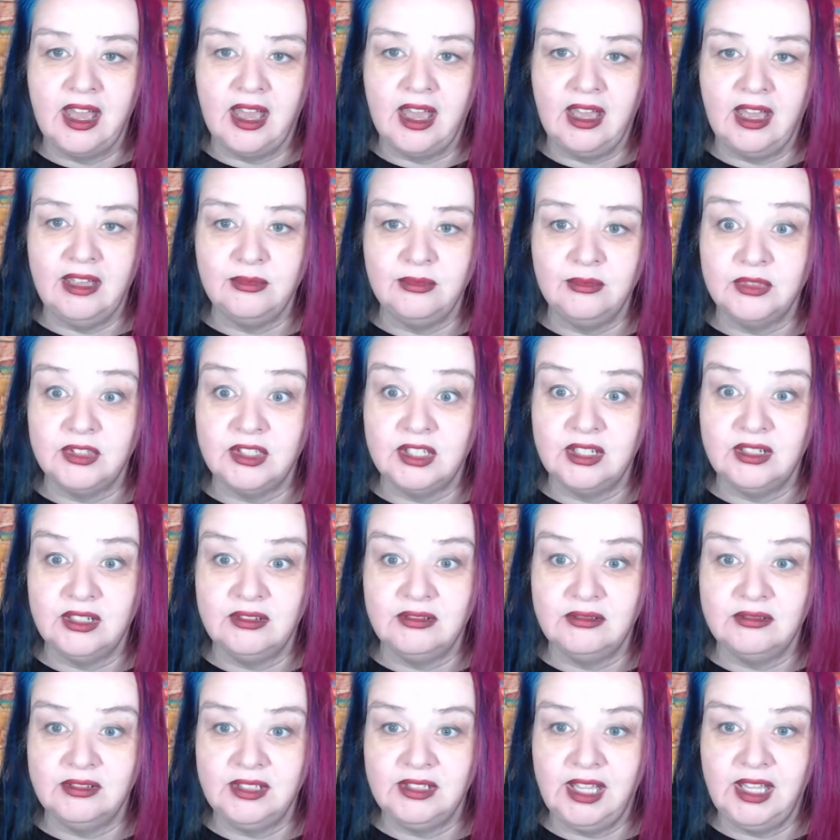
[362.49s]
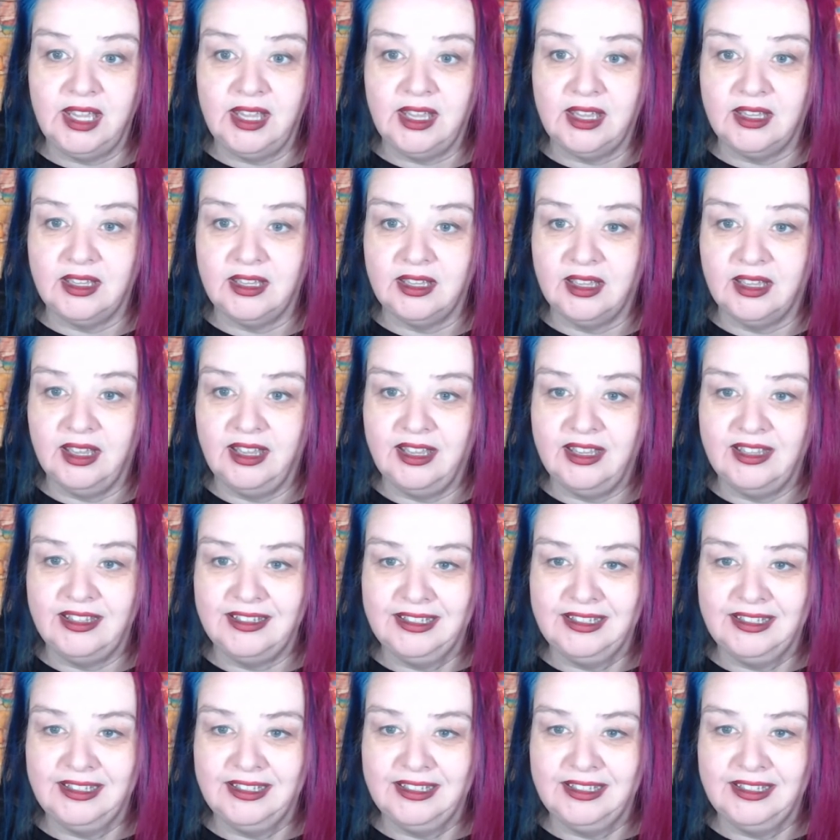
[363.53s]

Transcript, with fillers: Um, so yeah, uh,